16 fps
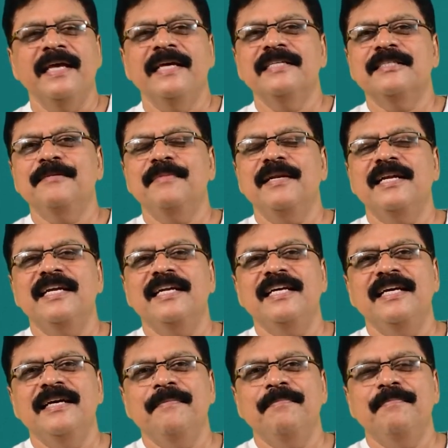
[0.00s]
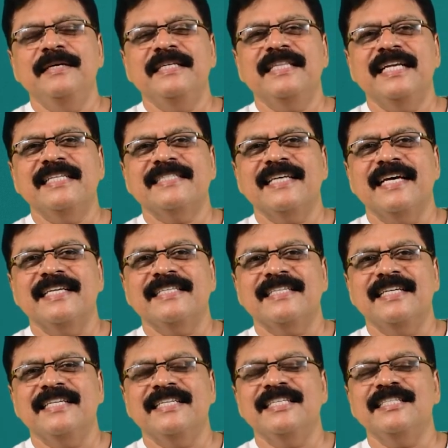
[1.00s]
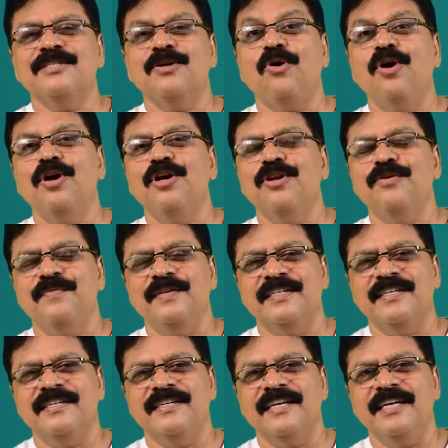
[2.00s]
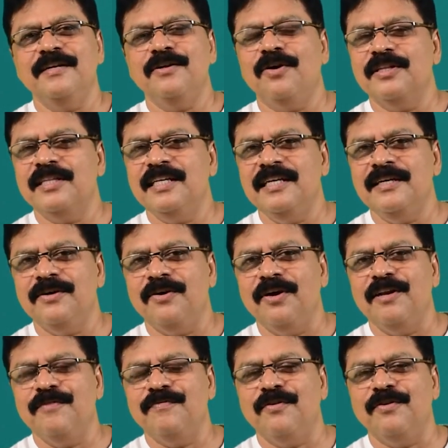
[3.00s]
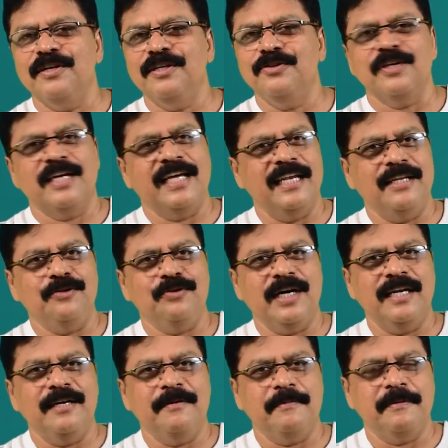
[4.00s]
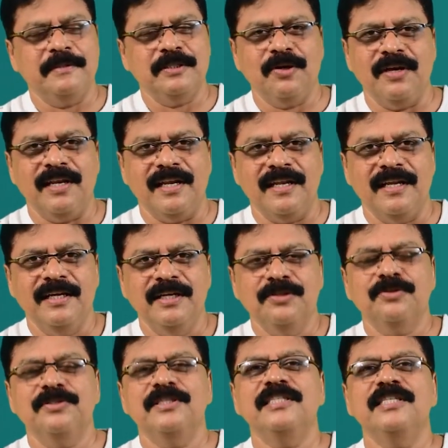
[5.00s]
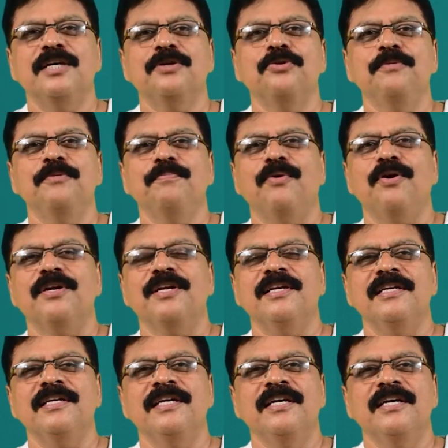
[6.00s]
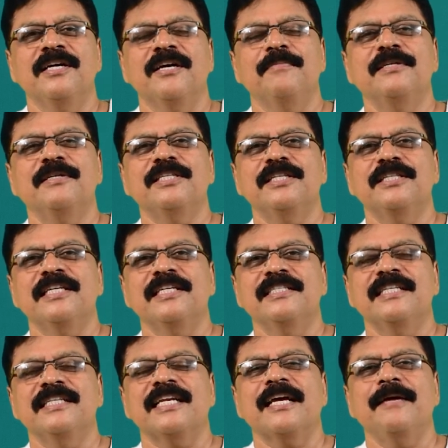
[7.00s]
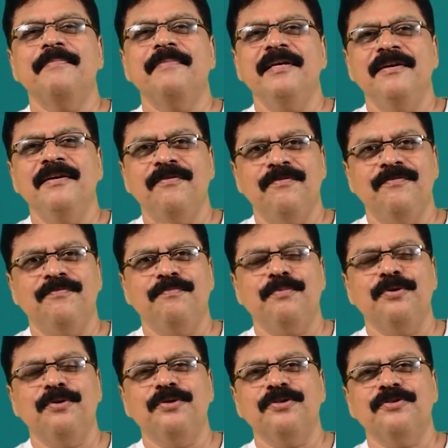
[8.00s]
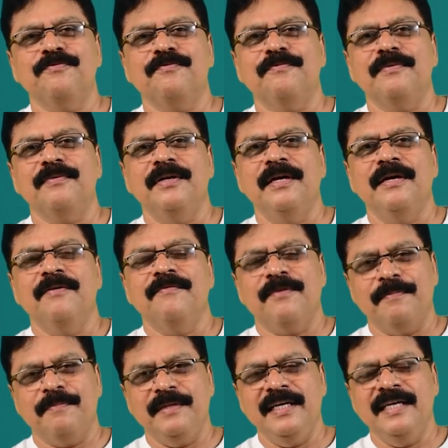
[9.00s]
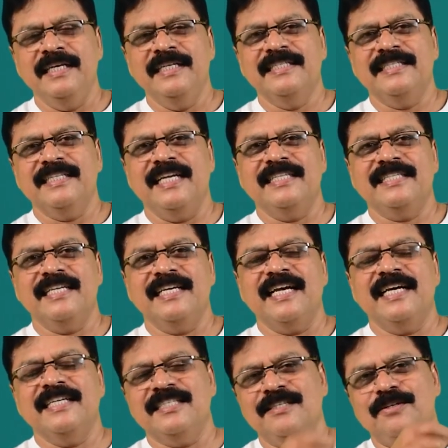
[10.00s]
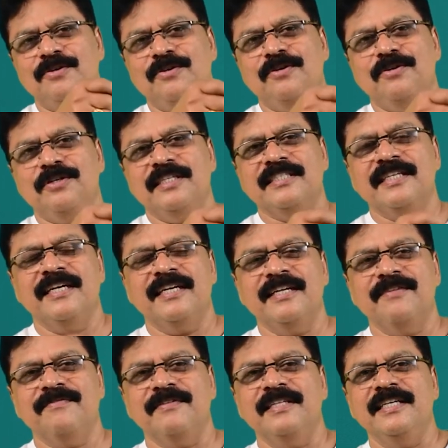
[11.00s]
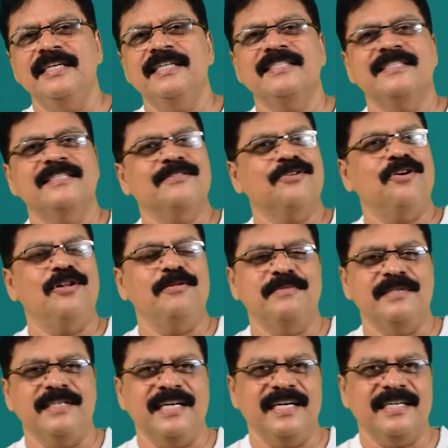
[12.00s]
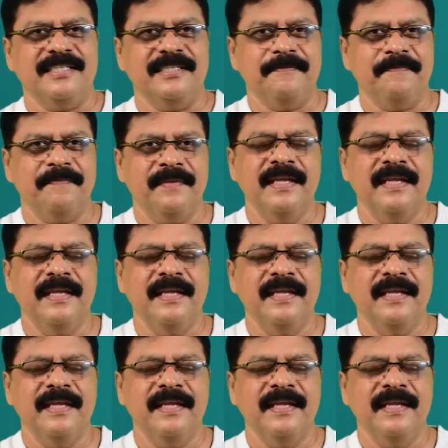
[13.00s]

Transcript: Similarly, methyl salicylate is oil of wintergreen or the oil found in eucalyptus oil. So, these are two important commercial things that can be produced from the salicylic acid resulting from the Kolb's reaction.